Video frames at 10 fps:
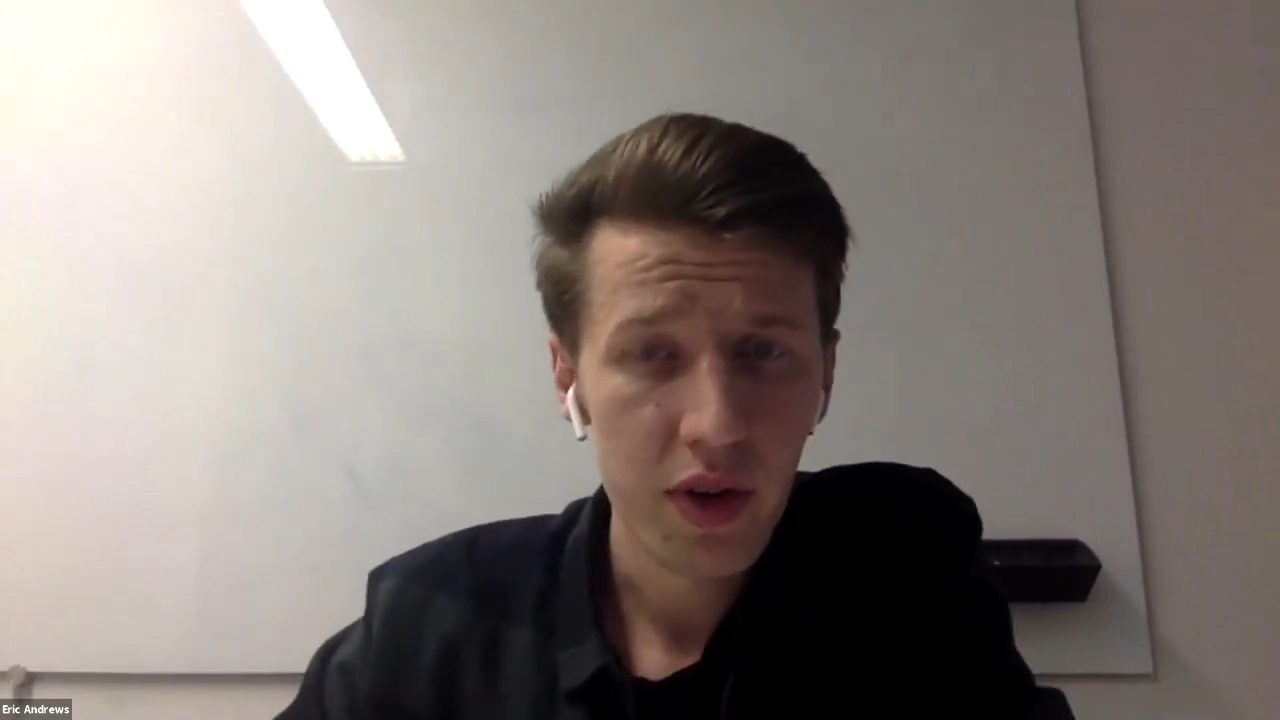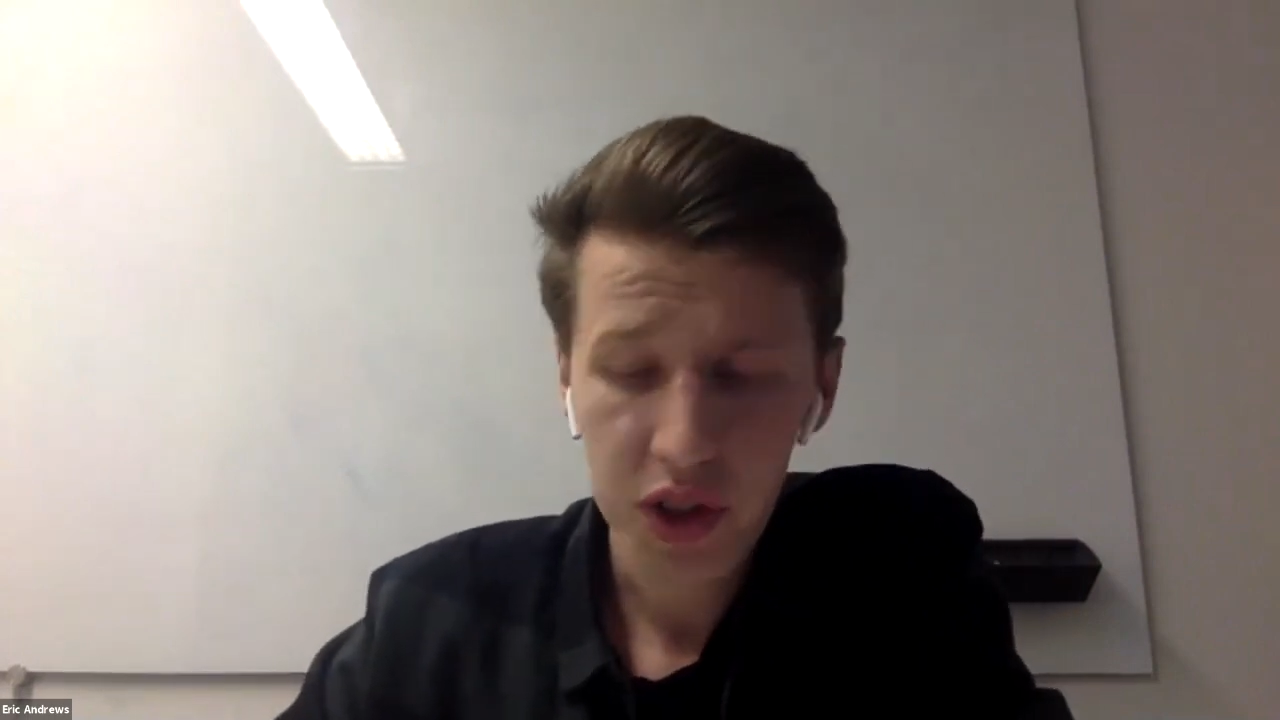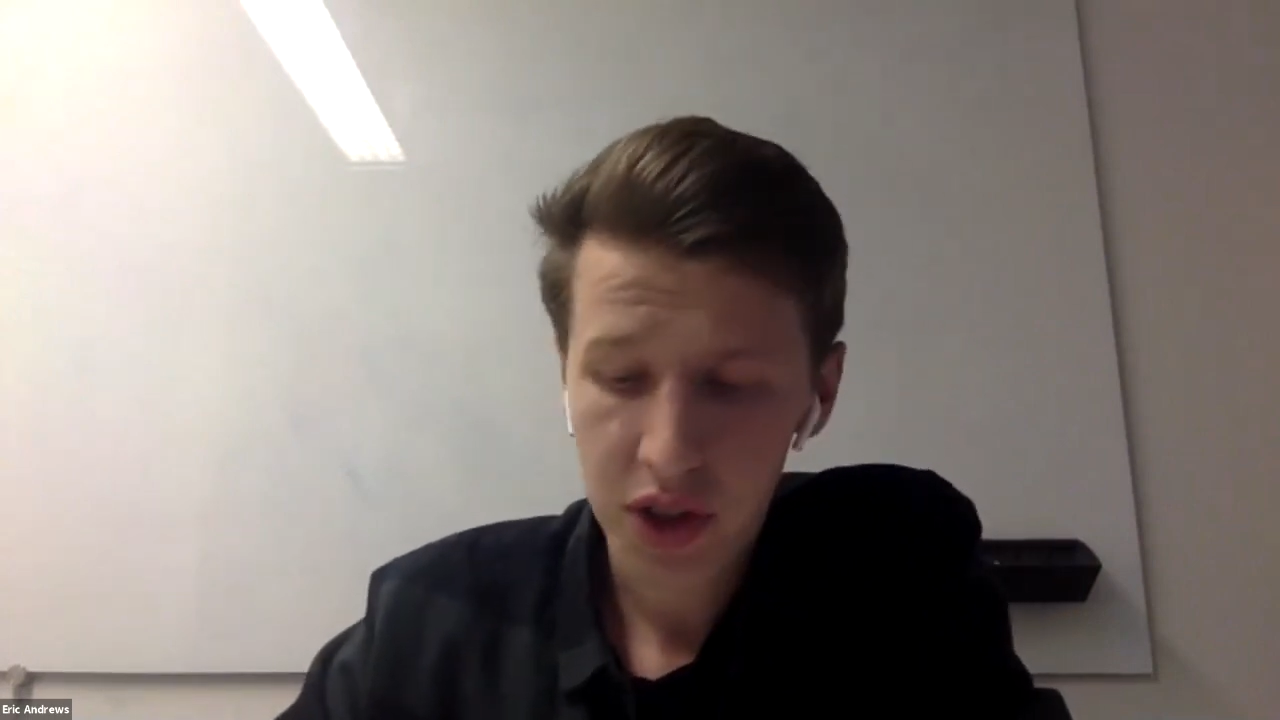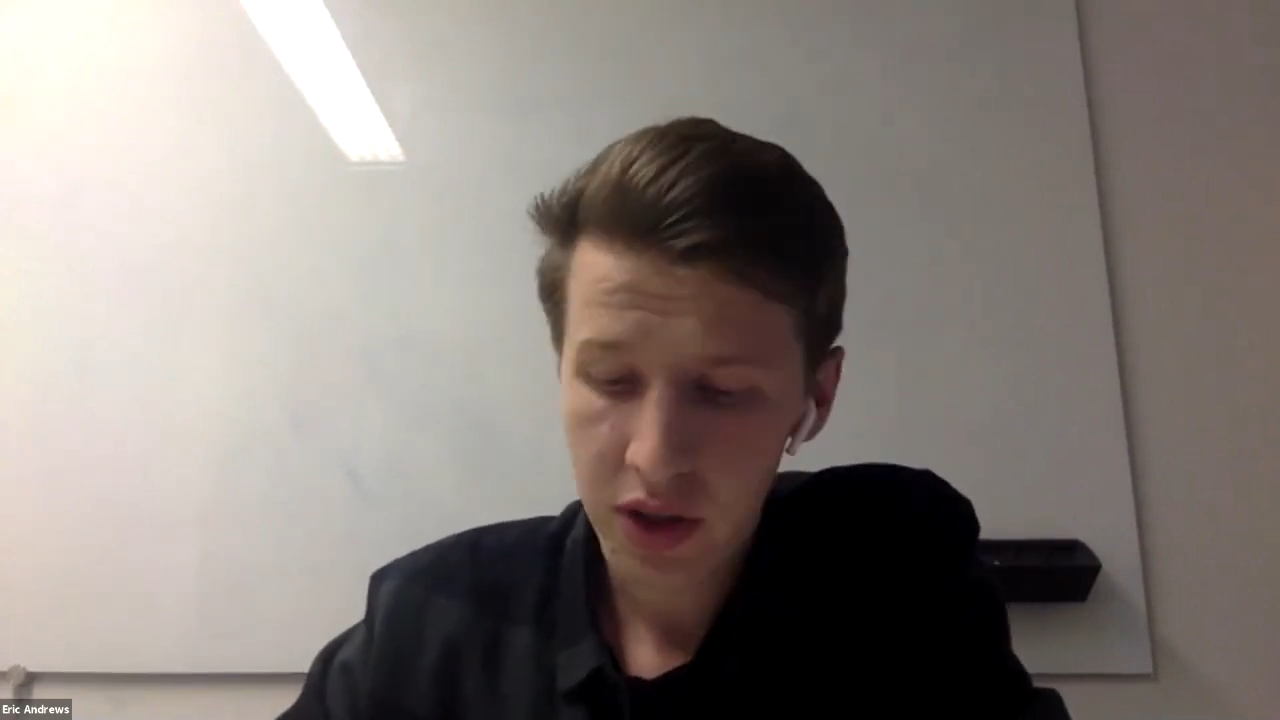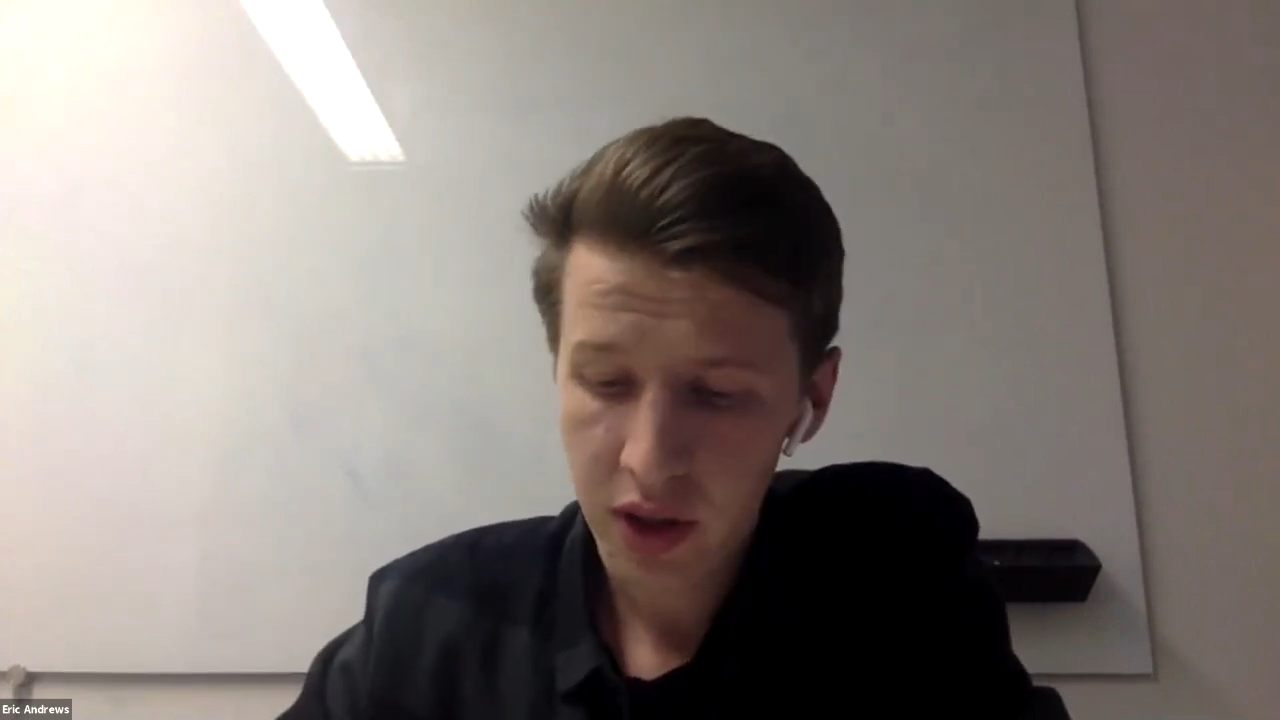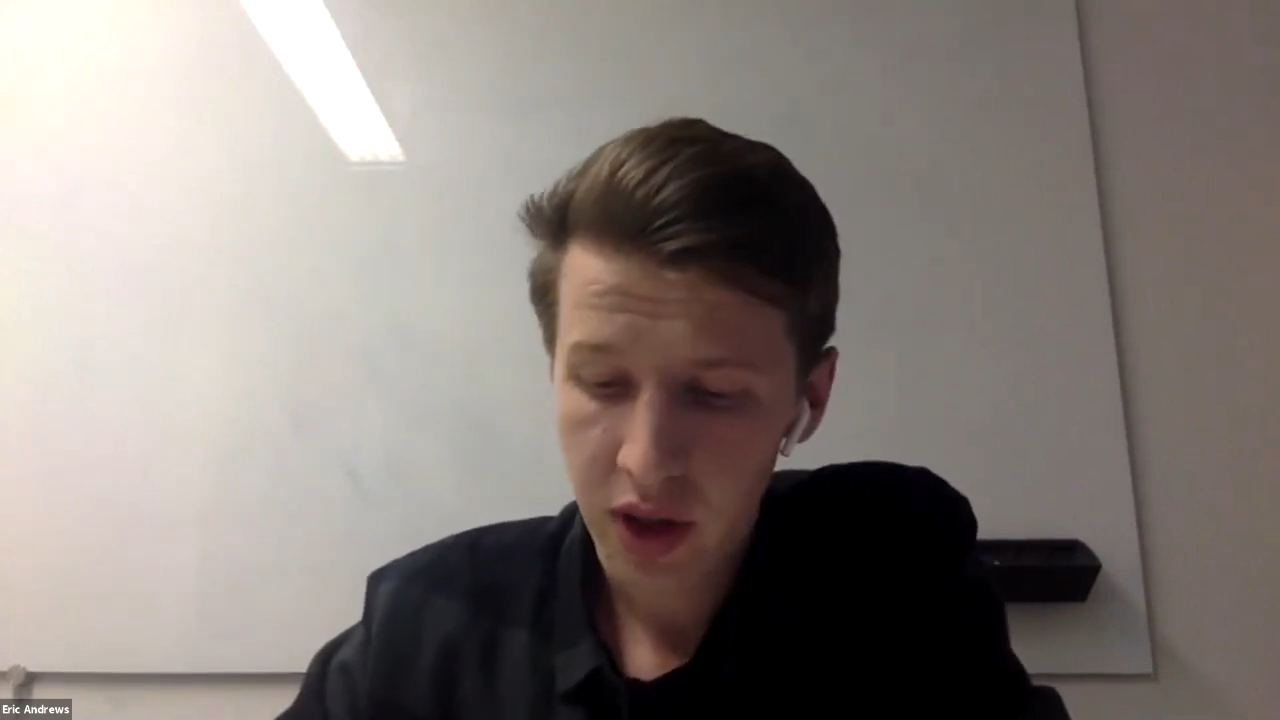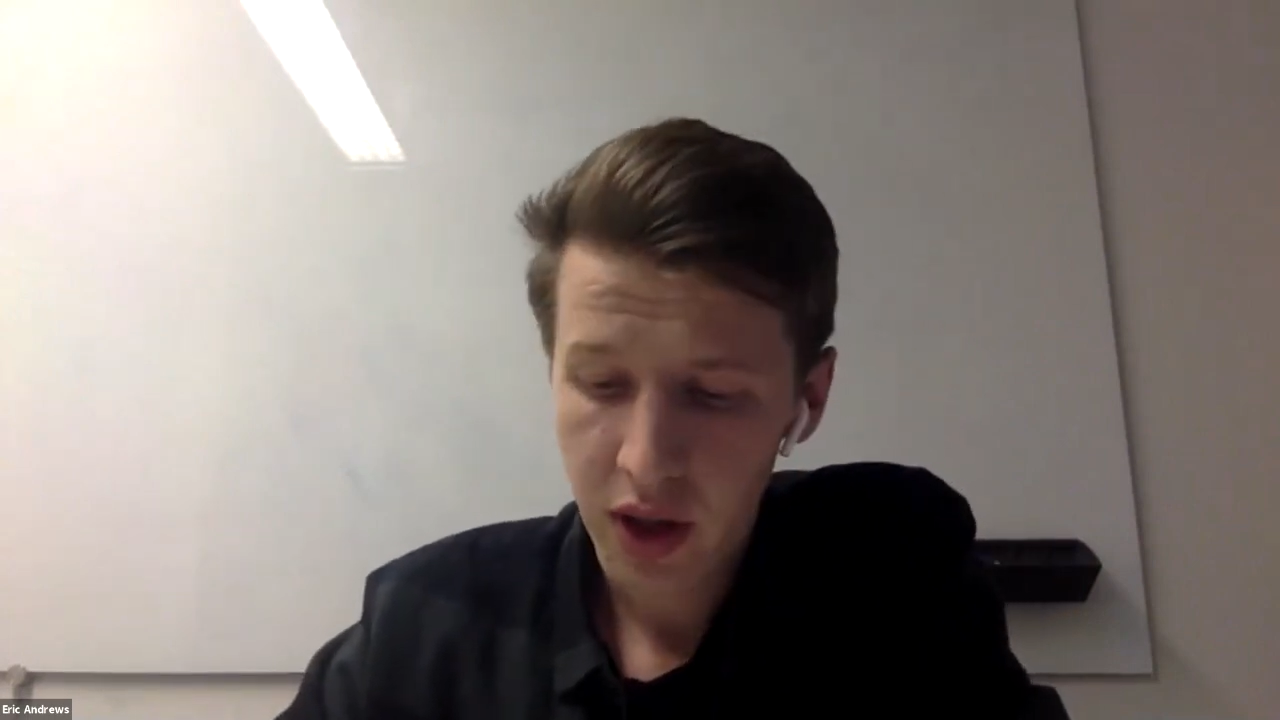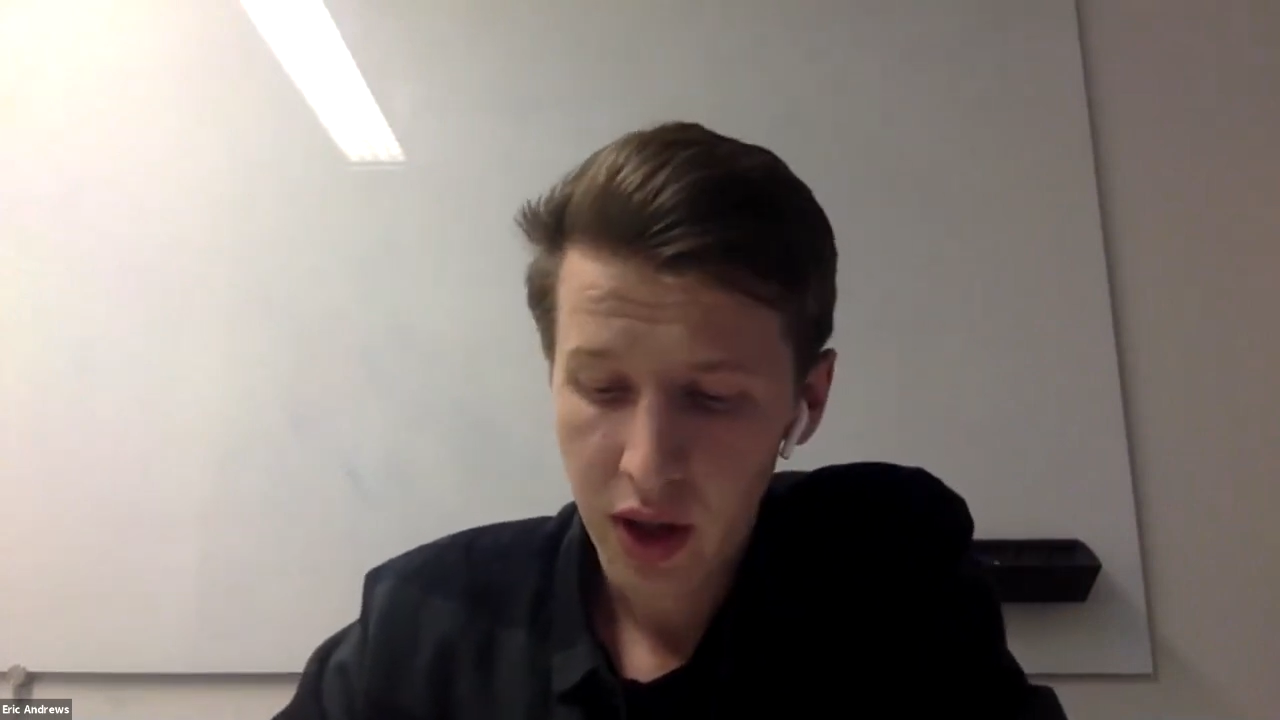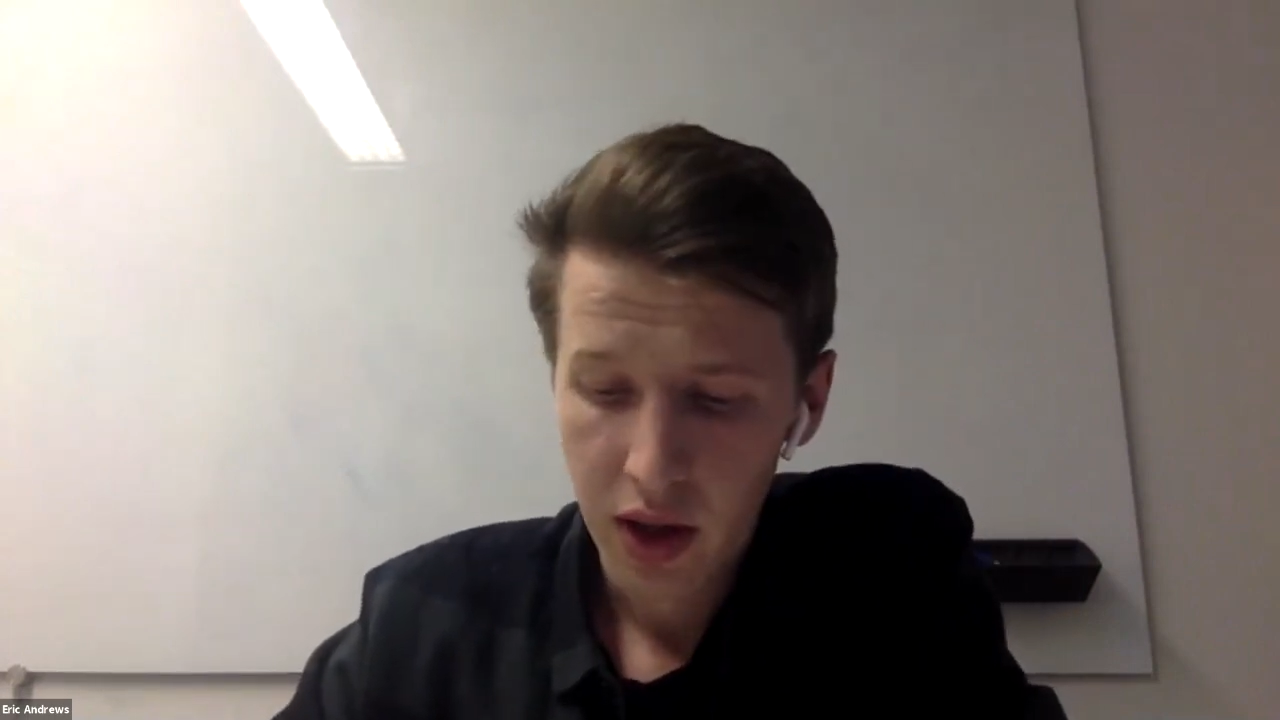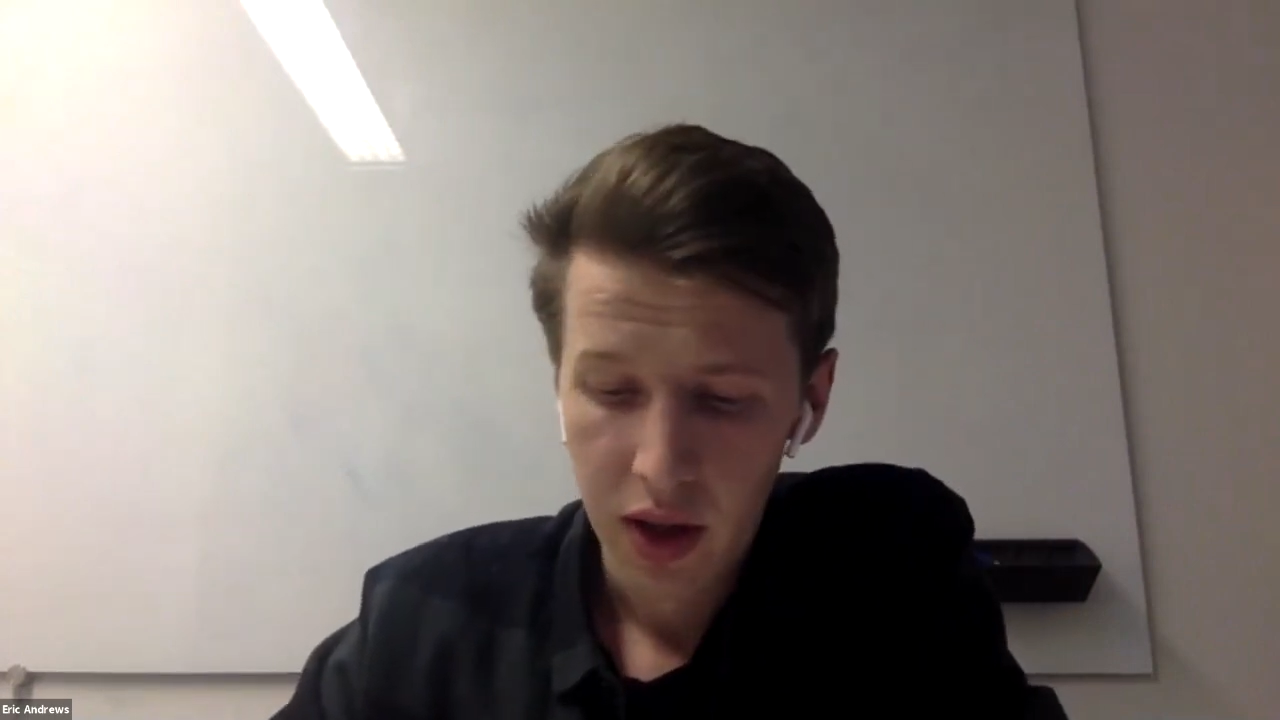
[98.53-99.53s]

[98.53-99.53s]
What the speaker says: version.